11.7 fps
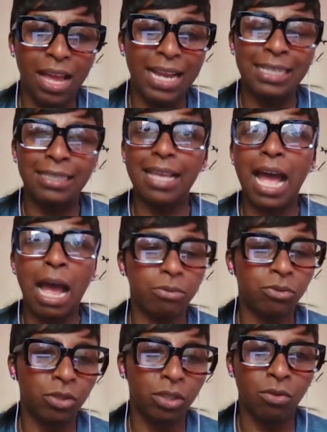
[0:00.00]
that is
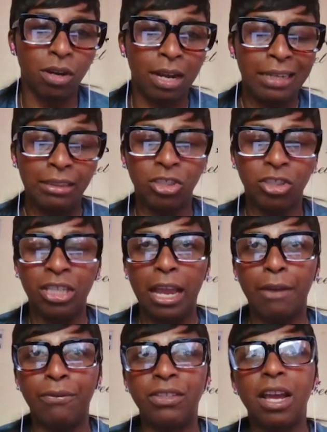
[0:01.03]
absolutely not going to
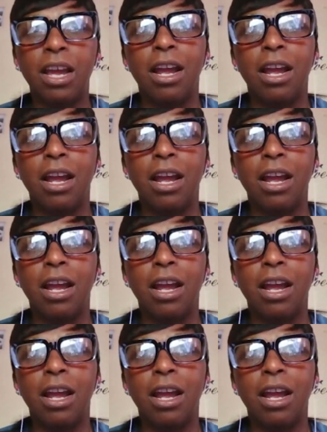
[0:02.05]
shift?